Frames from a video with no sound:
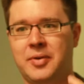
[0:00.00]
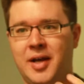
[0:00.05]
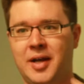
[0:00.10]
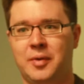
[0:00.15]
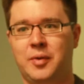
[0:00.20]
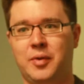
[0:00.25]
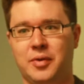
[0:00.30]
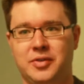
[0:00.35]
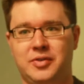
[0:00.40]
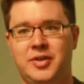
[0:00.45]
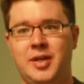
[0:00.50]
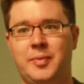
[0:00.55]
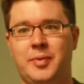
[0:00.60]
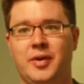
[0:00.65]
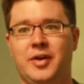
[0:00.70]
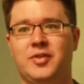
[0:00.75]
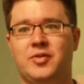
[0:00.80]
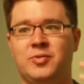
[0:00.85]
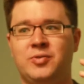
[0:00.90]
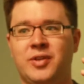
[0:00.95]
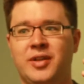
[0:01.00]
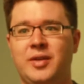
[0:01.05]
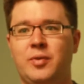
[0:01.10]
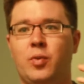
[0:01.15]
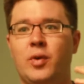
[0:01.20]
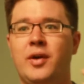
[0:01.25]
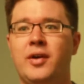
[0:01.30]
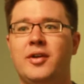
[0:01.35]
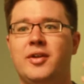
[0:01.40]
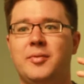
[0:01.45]
How do we do this cheaper? It's really
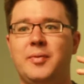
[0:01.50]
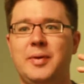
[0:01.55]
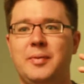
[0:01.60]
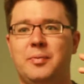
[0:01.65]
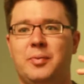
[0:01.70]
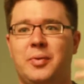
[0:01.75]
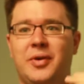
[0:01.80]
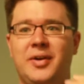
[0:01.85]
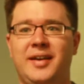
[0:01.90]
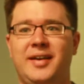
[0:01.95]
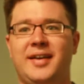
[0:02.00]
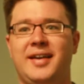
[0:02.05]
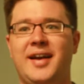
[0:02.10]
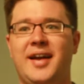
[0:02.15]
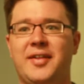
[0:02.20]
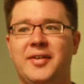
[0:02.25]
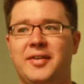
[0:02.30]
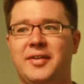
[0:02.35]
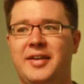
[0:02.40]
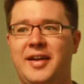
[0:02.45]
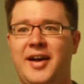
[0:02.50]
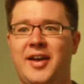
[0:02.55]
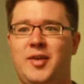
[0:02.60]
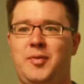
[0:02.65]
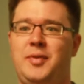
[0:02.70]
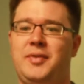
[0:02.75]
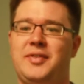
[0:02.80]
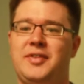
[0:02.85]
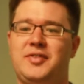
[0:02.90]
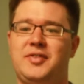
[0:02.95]
weird to be putting together a
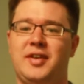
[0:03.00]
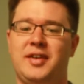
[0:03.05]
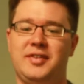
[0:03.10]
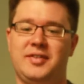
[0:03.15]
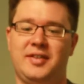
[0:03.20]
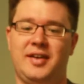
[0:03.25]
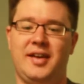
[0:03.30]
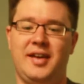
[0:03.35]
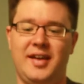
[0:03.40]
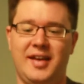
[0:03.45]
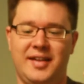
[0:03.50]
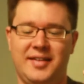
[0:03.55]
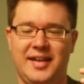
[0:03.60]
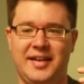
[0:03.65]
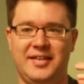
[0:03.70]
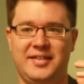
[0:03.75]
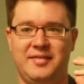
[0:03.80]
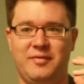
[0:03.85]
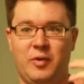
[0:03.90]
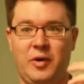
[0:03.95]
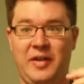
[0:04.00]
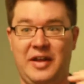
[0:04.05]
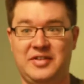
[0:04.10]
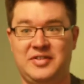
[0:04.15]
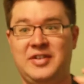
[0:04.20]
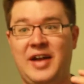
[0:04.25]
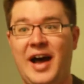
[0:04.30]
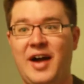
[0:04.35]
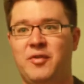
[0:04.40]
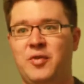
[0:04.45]
document that says that where that's
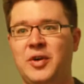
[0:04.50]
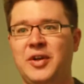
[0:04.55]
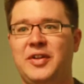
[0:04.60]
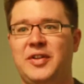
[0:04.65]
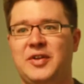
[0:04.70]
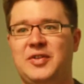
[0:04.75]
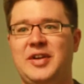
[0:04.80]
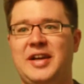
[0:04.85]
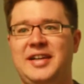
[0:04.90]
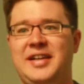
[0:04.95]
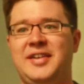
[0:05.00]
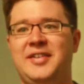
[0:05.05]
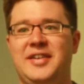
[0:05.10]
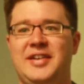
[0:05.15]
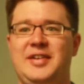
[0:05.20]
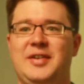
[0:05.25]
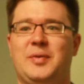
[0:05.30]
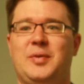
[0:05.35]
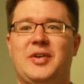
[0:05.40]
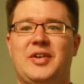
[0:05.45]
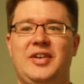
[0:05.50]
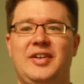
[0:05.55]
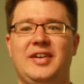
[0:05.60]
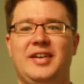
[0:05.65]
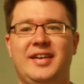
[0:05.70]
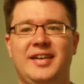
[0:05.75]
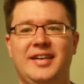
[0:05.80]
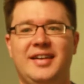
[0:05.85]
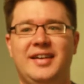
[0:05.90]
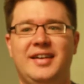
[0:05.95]
not really the criterion you're working on.